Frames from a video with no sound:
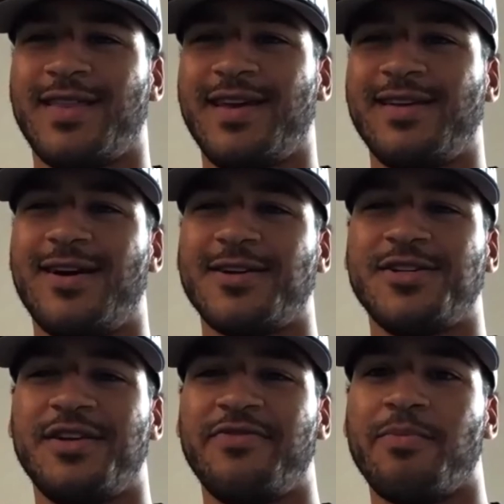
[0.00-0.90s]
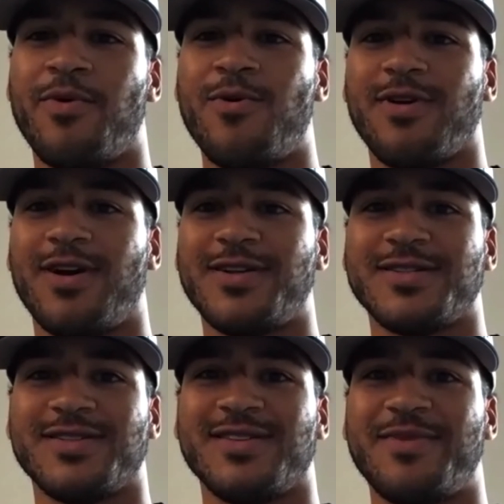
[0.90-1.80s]
think it locks you in even more,
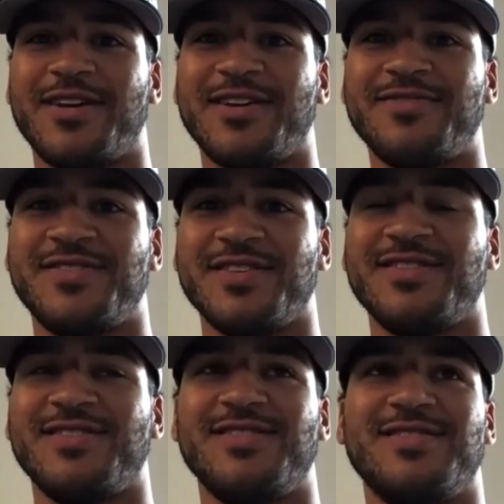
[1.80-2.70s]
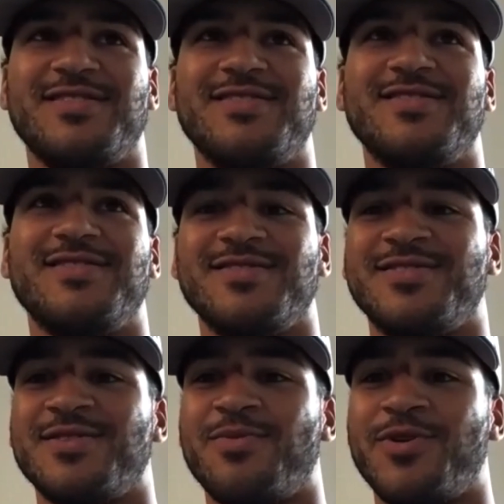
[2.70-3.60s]
honestly. I mean, it gives you
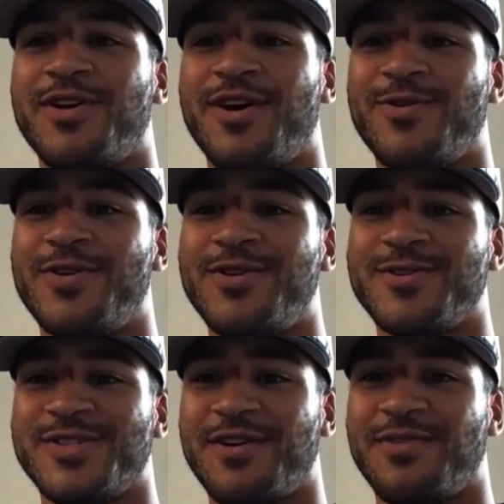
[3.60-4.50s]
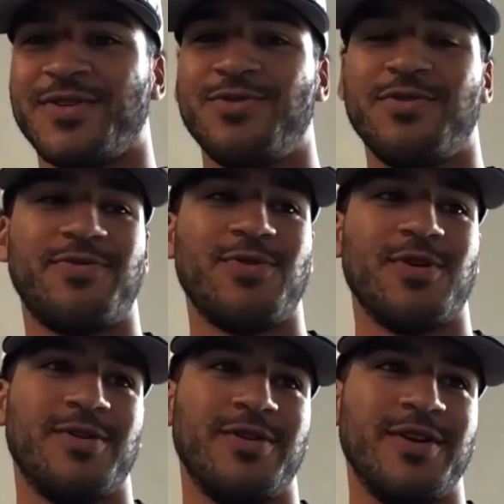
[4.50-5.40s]
someone other than yourself to do it
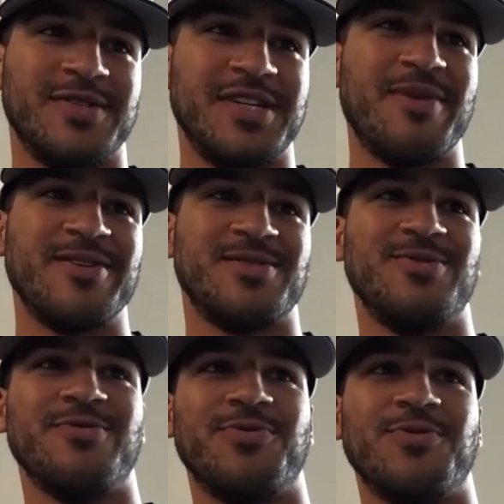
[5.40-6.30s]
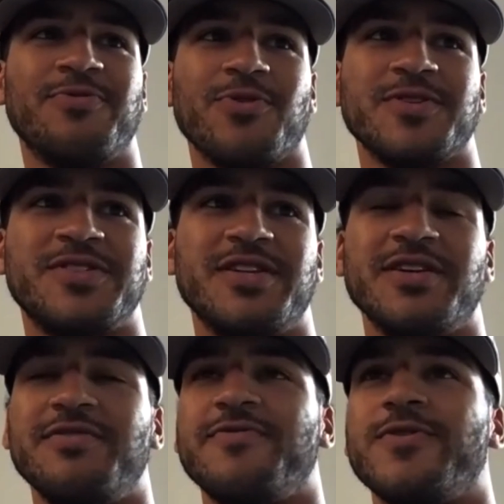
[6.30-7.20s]
for, other than your teammates to do it for a
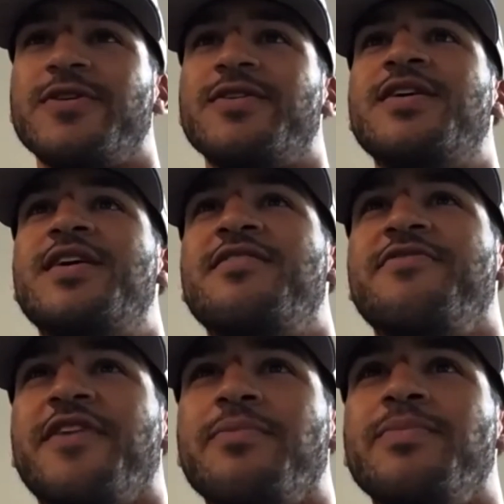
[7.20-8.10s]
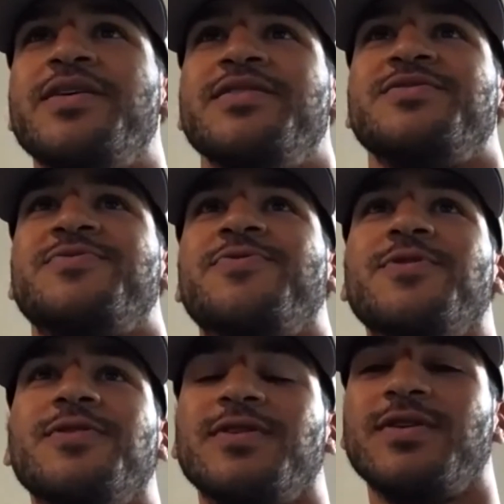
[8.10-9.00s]
city, for a fan base,
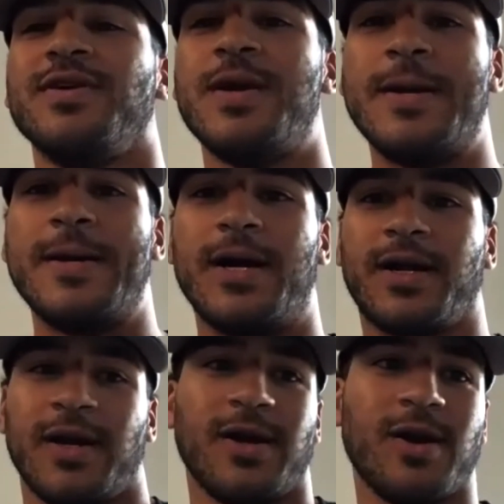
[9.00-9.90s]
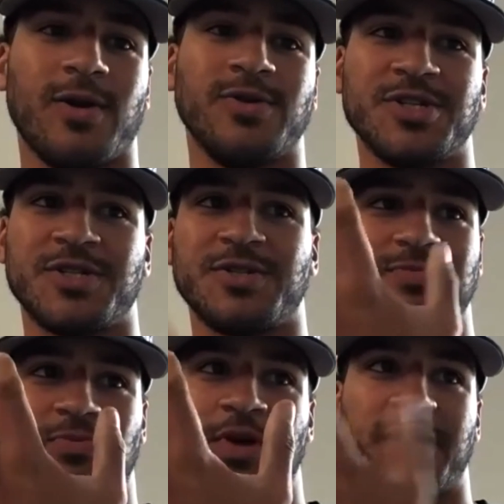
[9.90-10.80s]
or
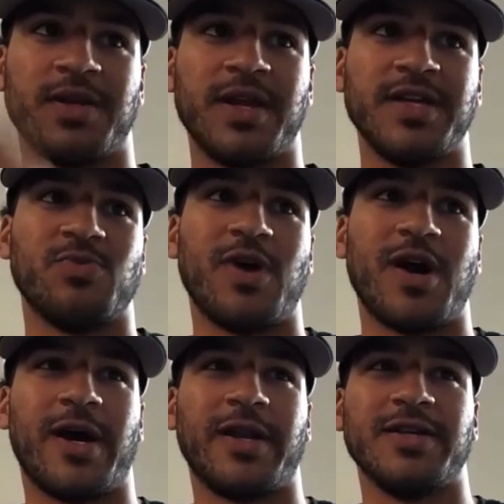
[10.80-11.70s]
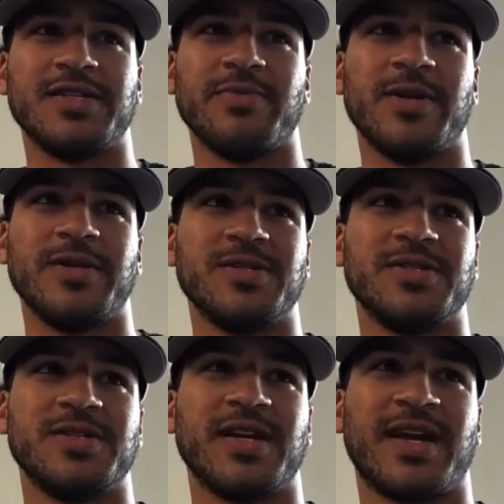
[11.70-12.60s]
just with a nationwide audience. I mean, it
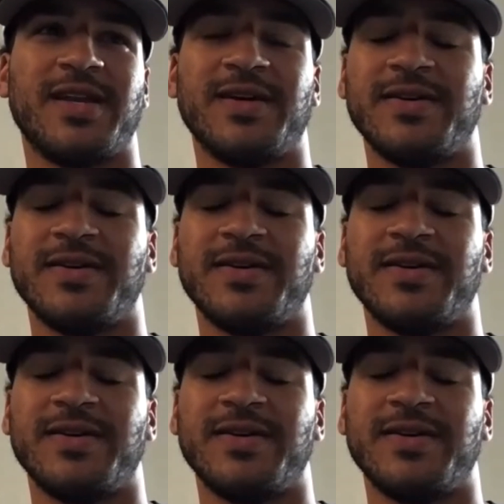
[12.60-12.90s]
kind